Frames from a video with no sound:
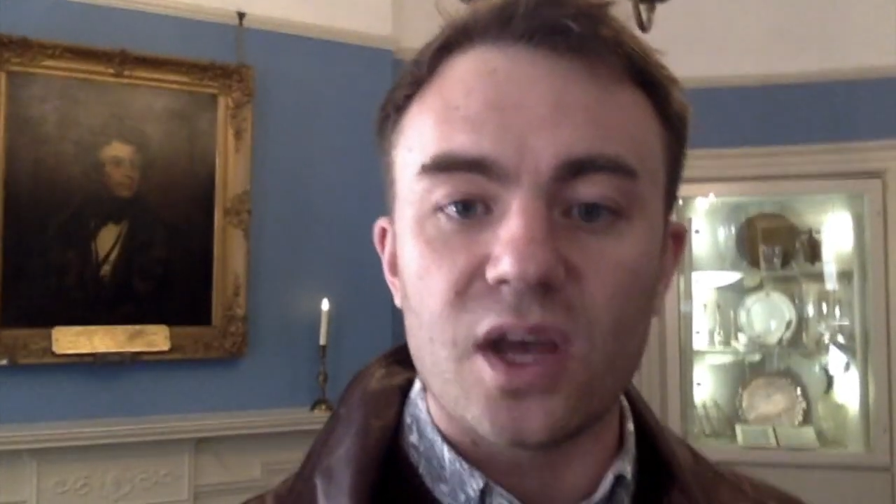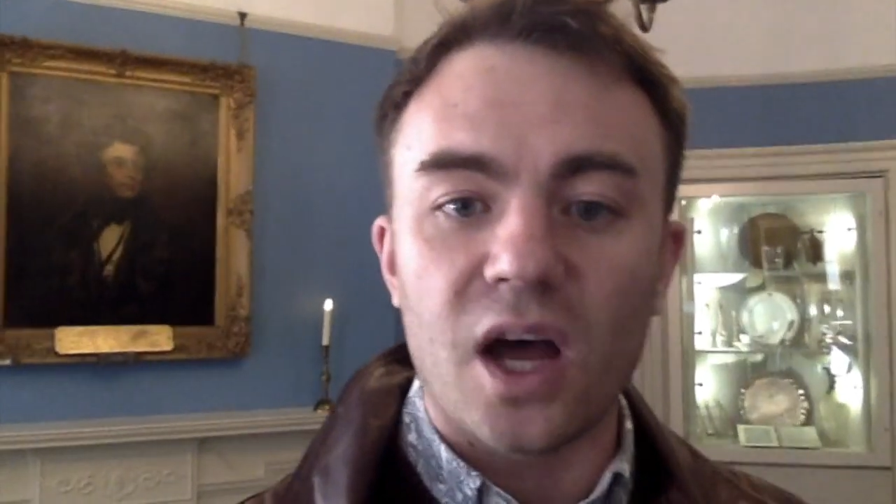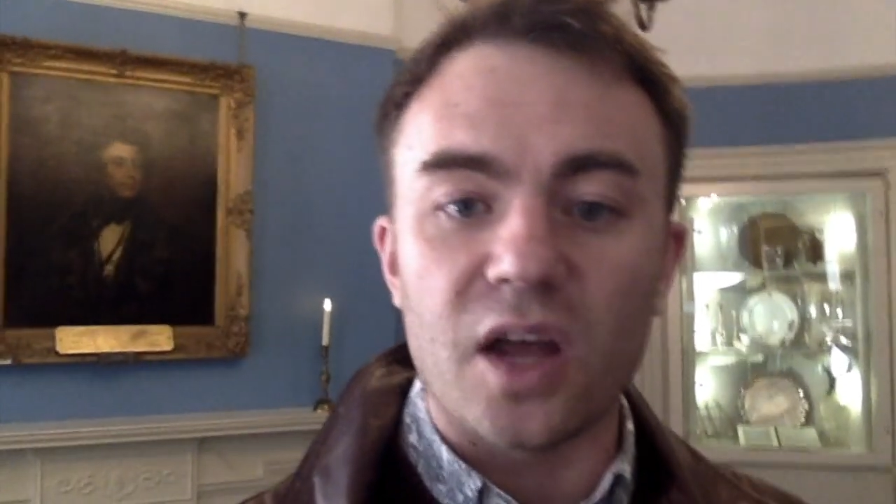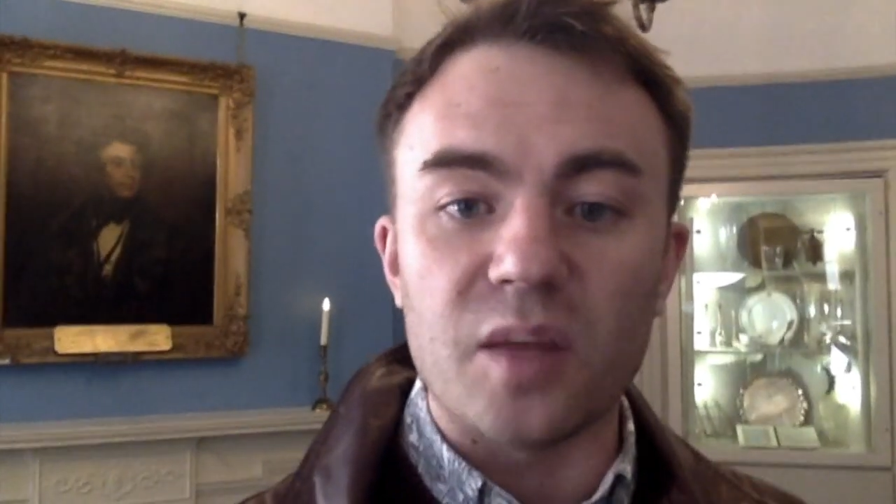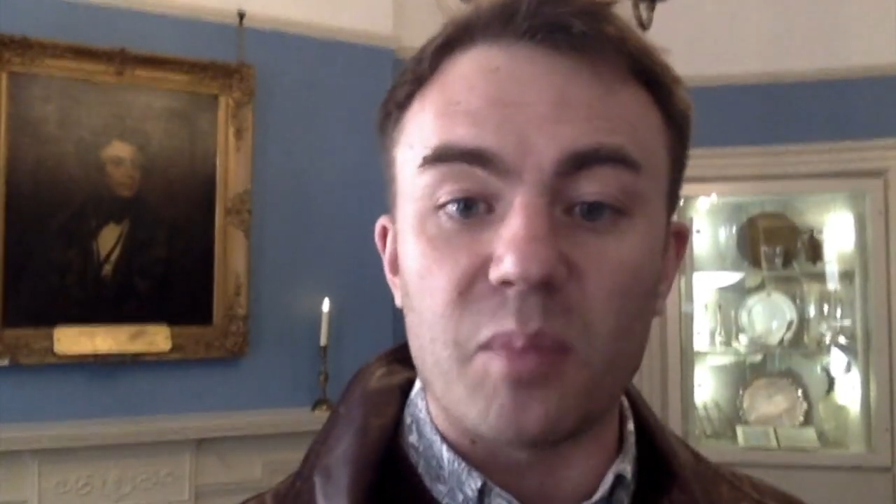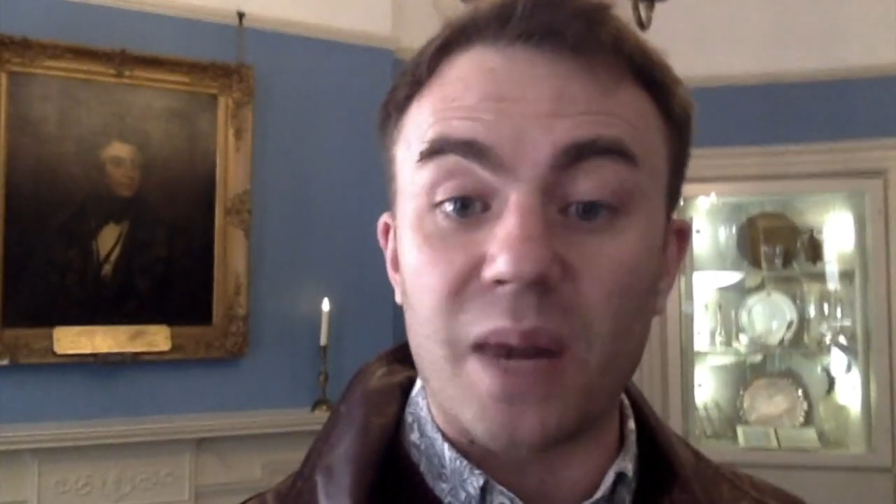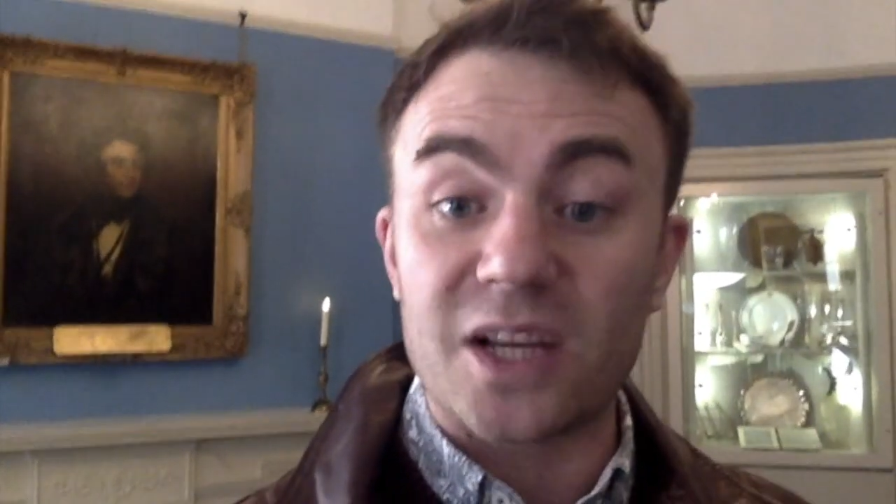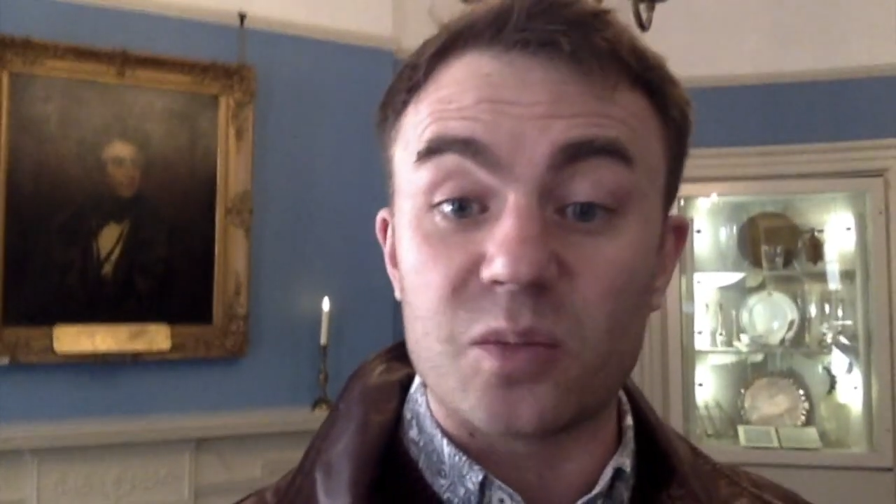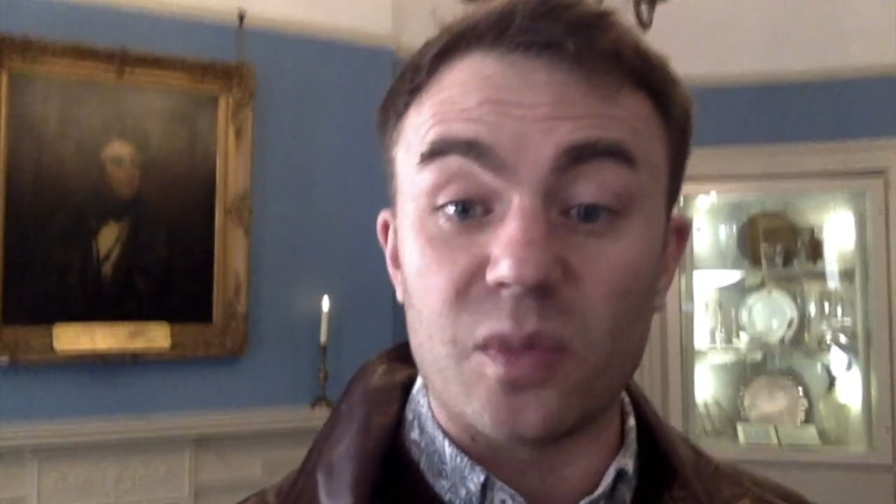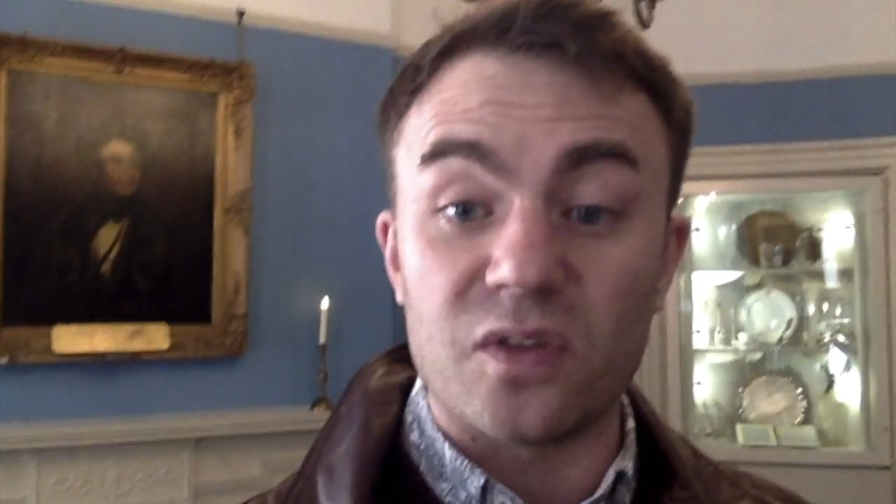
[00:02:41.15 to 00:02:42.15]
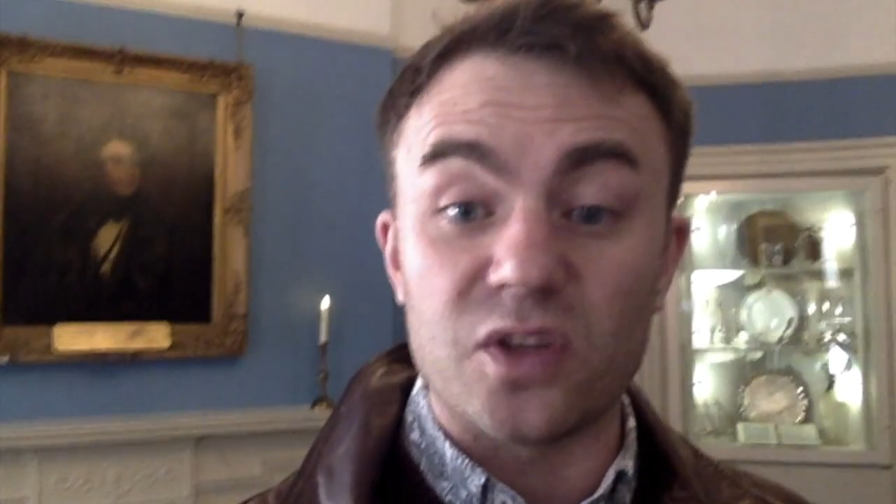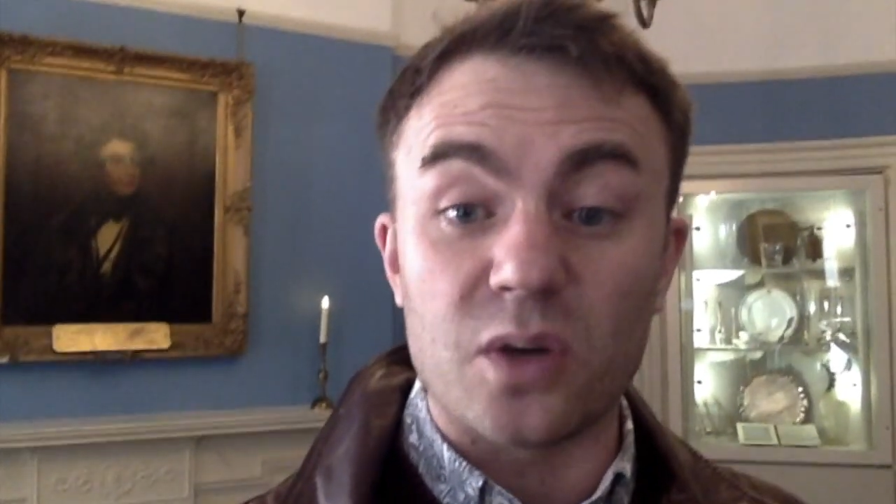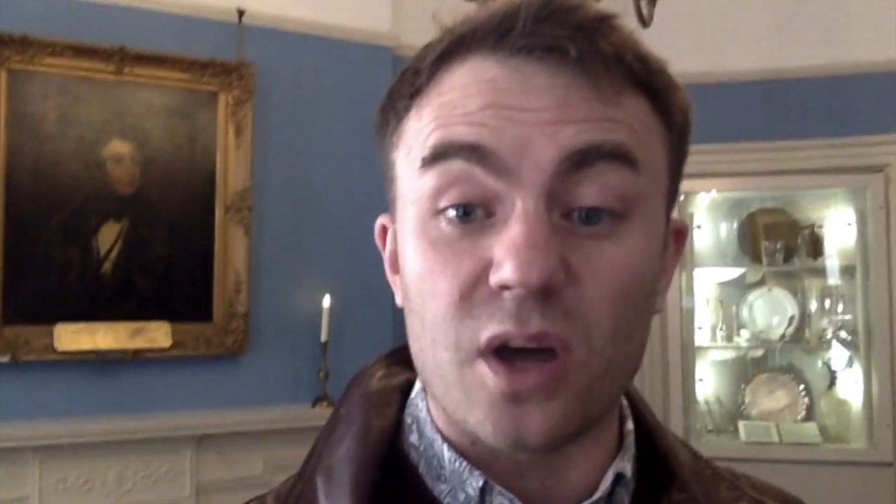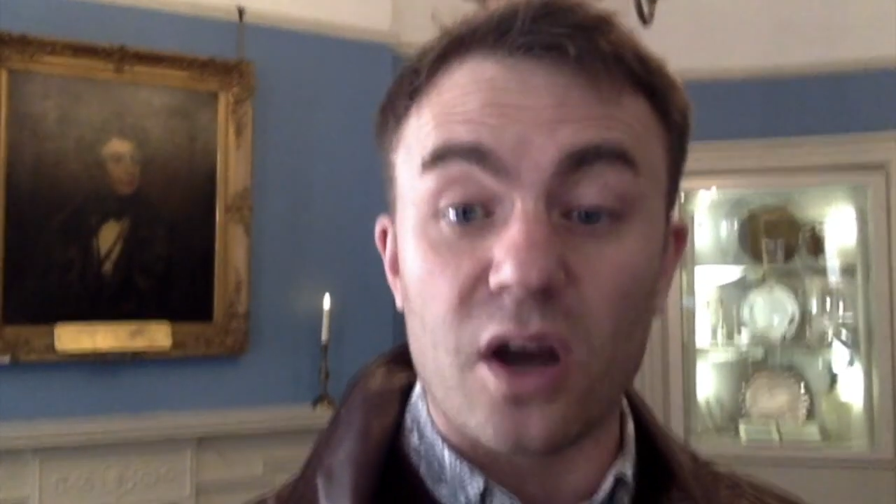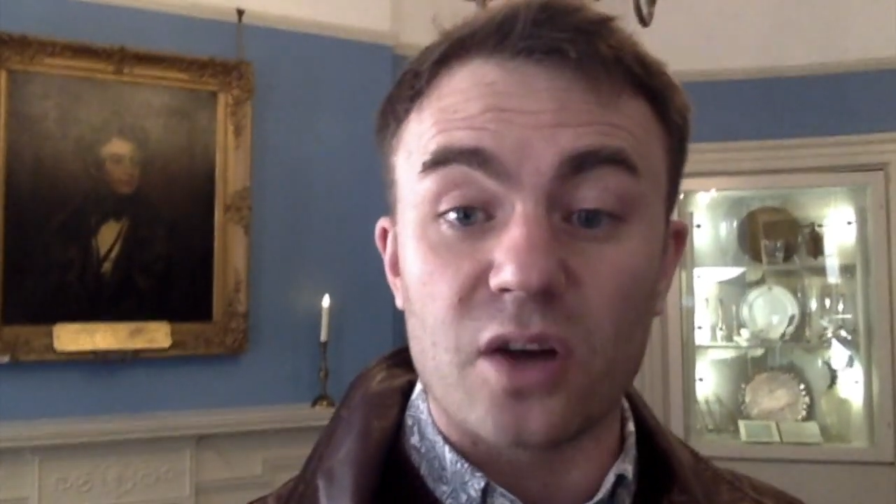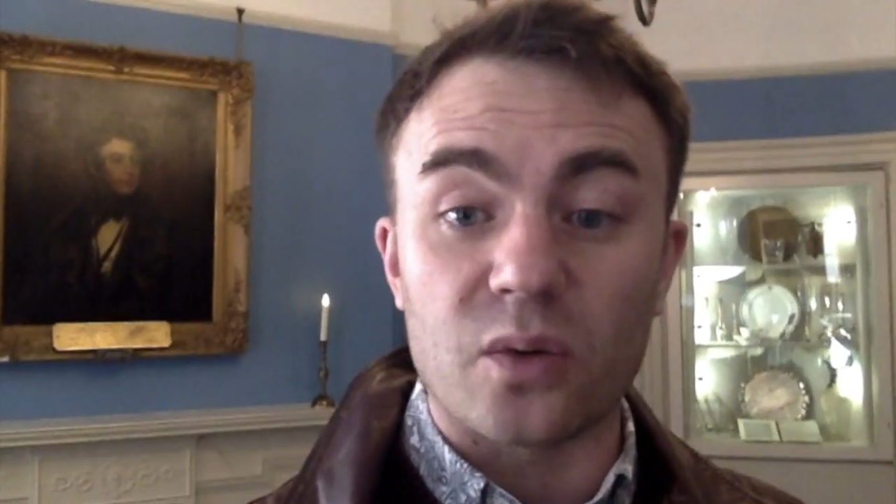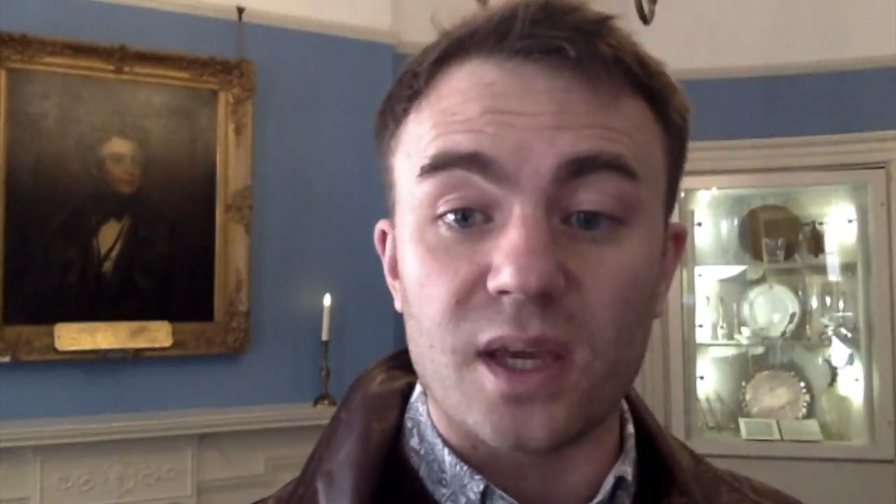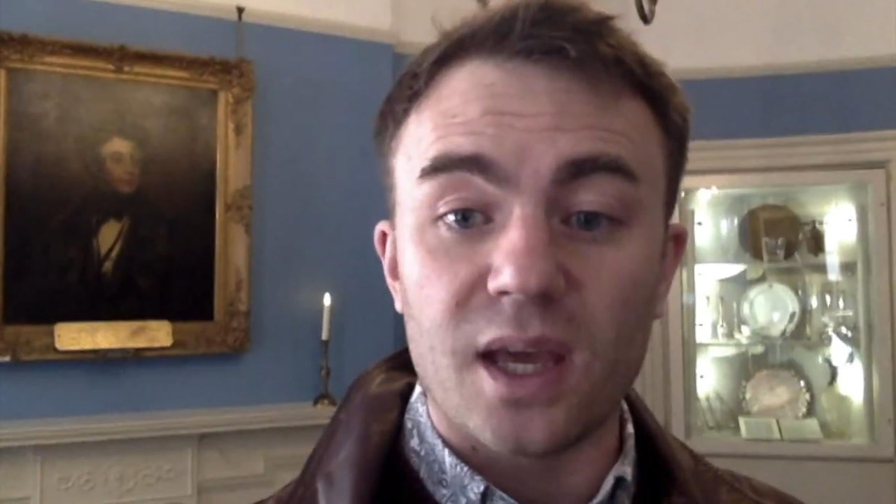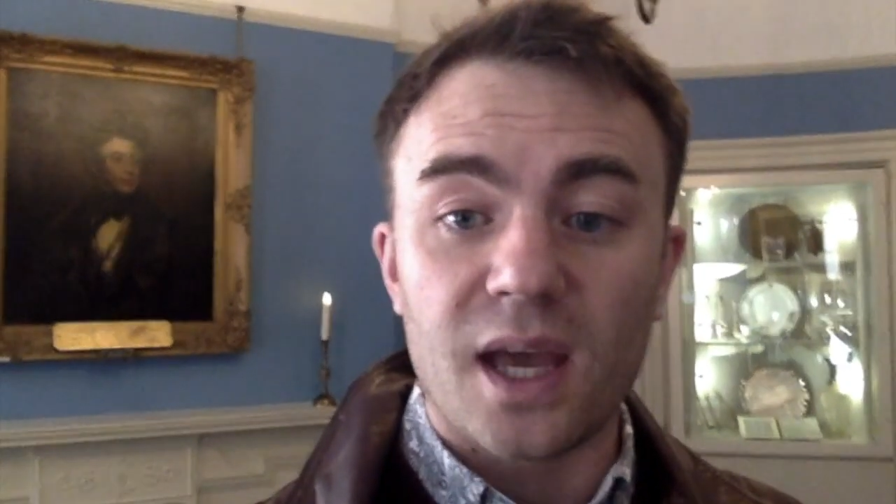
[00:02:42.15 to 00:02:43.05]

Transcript: are the blacksmith Joe Gargery